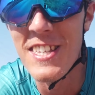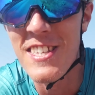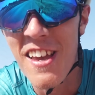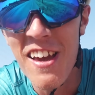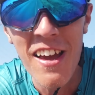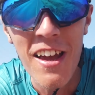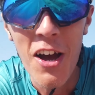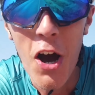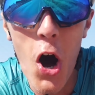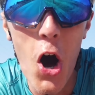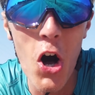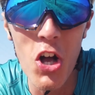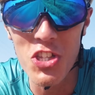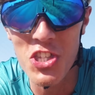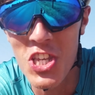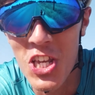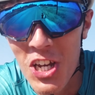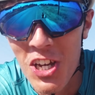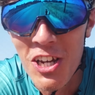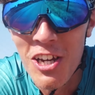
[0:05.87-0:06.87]
is
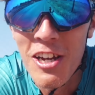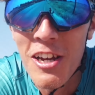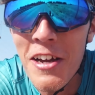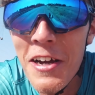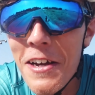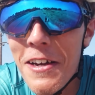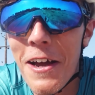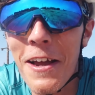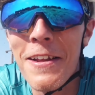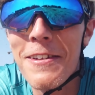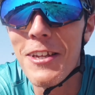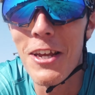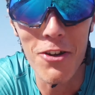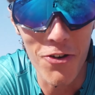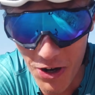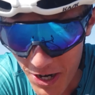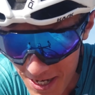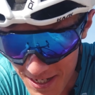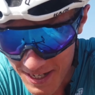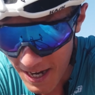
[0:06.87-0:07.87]
hot
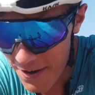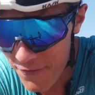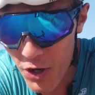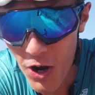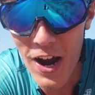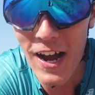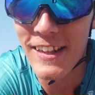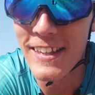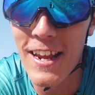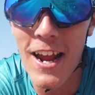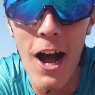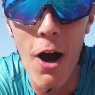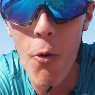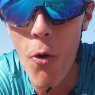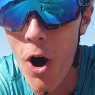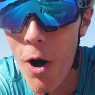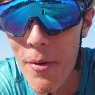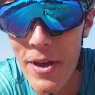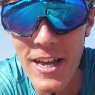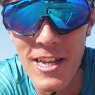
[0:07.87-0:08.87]
degrees. I have no idea
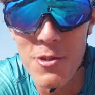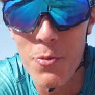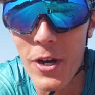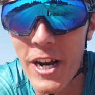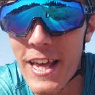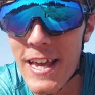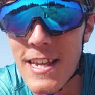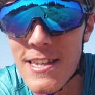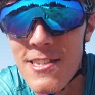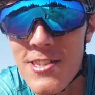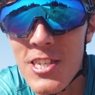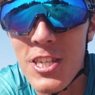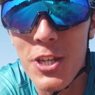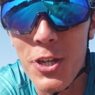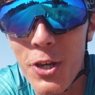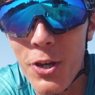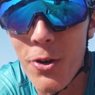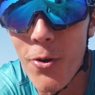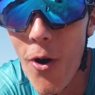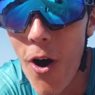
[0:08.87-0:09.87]
how warm it is, but it is
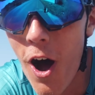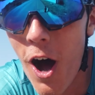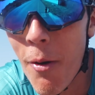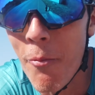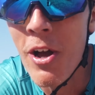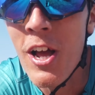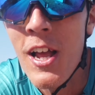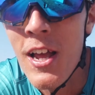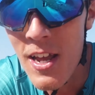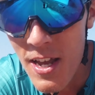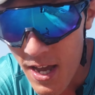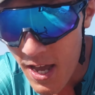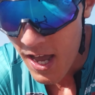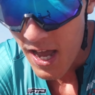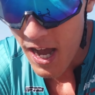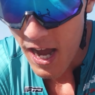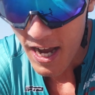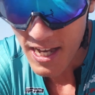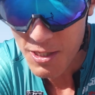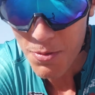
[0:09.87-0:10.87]
too warm.
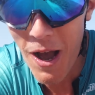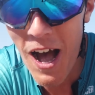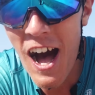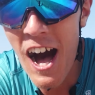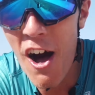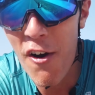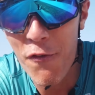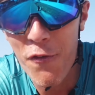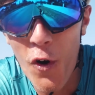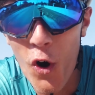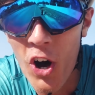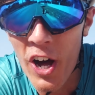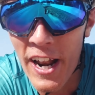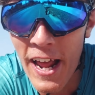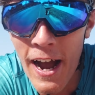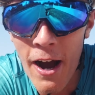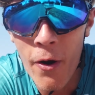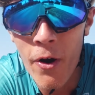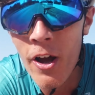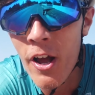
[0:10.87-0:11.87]
Uh, it's about half four
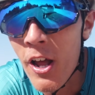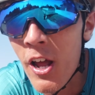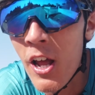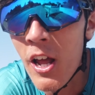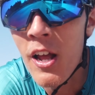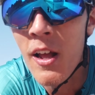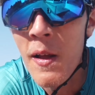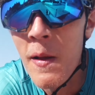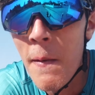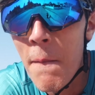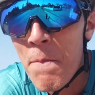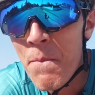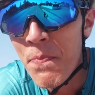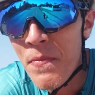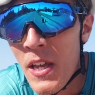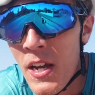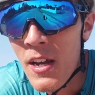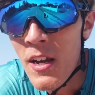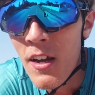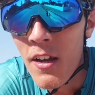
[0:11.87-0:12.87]
now.
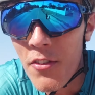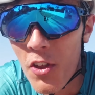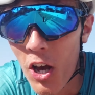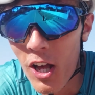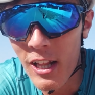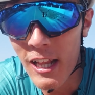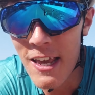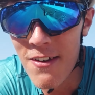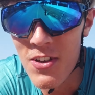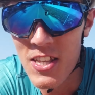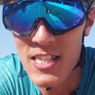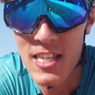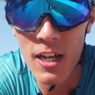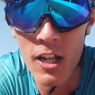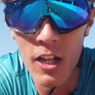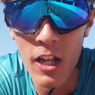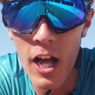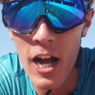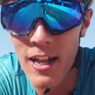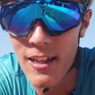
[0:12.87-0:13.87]
Thought I'd leave it
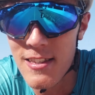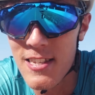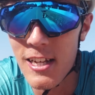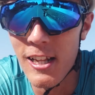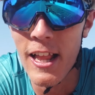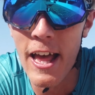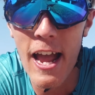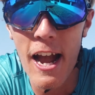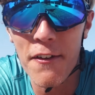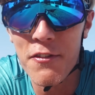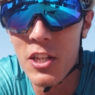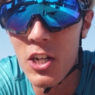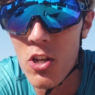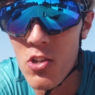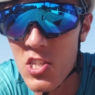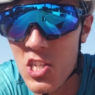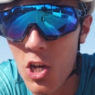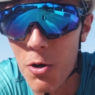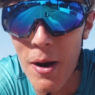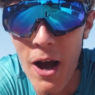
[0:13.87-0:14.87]
till, uh, till late
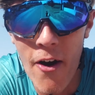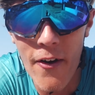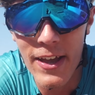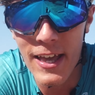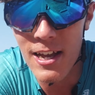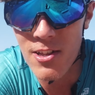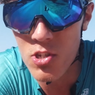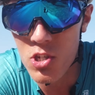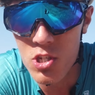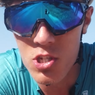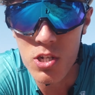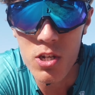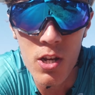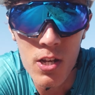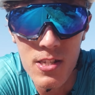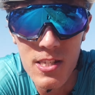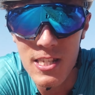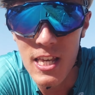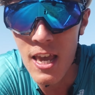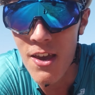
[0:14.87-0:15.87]
afternoon to come out again, just
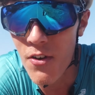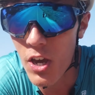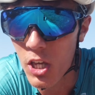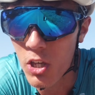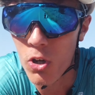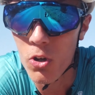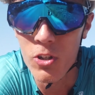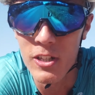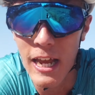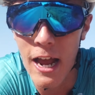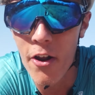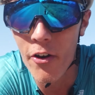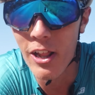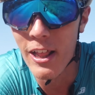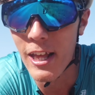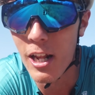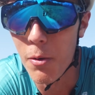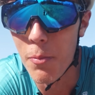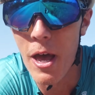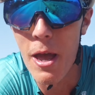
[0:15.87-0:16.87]
see if it cooled down
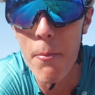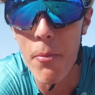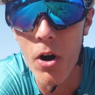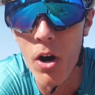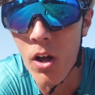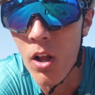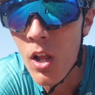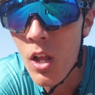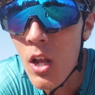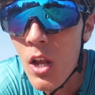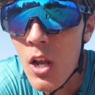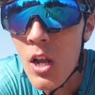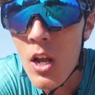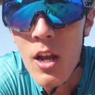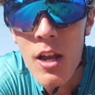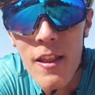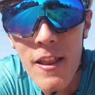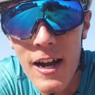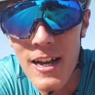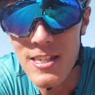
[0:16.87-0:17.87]
a little bit, but
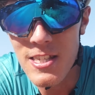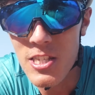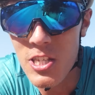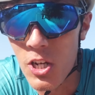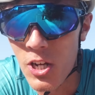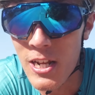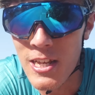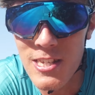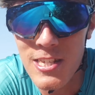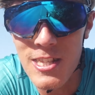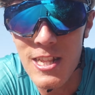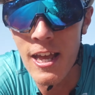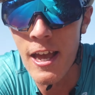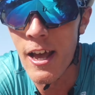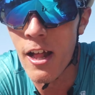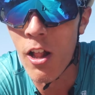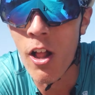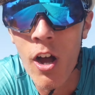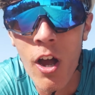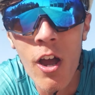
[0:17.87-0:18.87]
that sun is
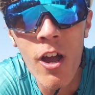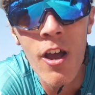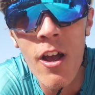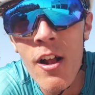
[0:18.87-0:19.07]
still